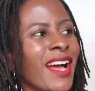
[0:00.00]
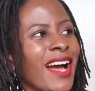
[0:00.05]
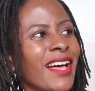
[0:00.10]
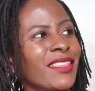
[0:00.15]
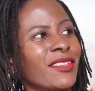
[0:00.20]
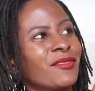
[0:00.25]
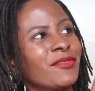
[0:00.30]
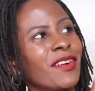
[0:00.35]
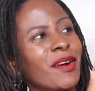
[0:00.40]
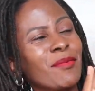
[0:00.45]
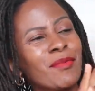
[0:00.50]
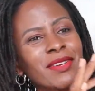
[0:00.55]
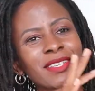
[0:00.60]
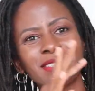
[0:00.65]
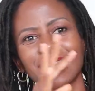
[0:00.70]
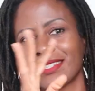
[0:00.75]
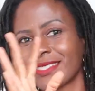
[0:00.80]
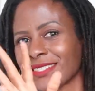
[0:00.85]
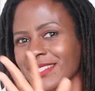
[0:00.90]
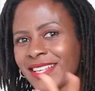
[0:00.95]
and the
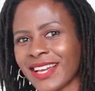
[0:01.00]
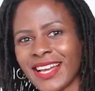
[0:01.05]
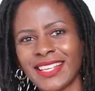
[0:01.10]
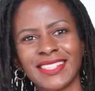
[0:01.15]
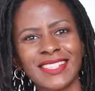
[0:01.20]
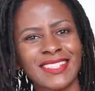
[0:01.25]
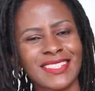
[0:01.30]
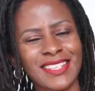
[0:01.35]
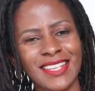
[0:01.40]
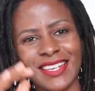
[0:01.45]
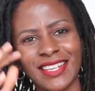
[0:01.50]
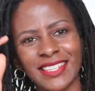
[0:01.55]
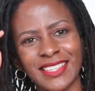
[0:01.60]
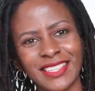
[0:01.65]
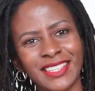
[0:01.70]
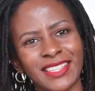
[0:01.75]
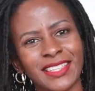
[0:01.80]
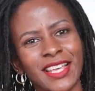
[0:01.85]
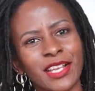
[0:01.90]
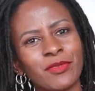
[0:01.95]
fabric disguises
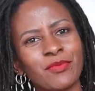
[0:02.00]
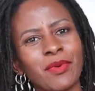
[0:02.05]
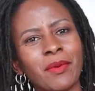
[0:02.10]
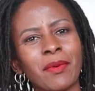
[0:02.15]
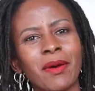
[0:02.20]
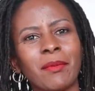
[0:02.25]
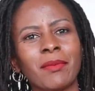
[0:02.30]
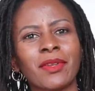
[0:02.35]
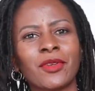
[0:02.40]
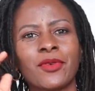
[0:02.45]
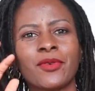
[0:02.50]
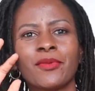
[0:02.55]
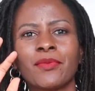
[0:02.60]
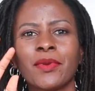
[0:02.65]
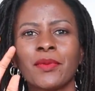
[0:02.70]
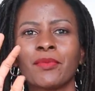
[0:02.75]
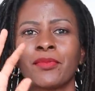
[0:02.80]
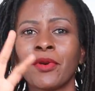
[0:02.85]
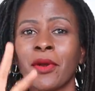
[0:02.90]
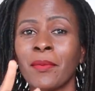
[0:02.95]
anything that probably will
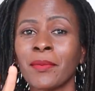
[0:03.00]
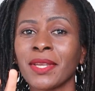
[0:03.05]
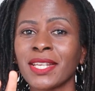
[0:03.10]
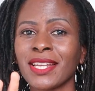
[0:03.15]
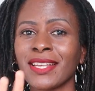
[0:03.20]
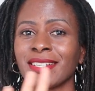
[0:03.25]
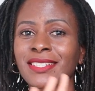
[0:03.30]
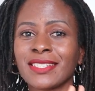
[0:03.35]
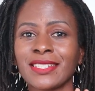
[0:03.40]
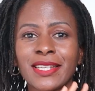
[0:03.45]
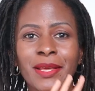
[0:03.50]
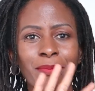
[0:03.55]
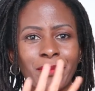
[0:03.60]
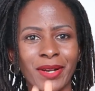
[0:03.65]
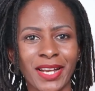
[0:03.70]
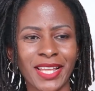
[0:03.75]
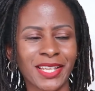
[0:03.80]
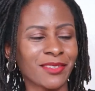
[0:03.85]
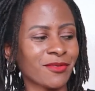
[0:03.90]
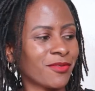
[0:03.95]
be prominent in a
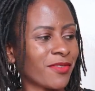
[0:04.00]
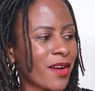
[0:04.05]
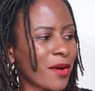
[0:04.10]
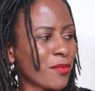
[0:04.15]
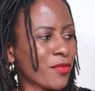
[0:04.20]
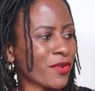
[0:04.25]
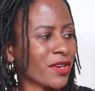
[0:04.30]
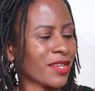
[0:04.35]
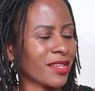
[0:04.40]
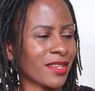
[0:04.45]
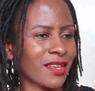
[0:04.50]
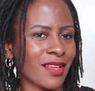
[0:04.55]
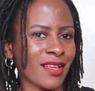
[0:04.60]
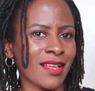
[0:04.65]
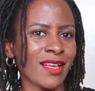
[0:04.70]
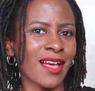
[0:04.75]
plain fabric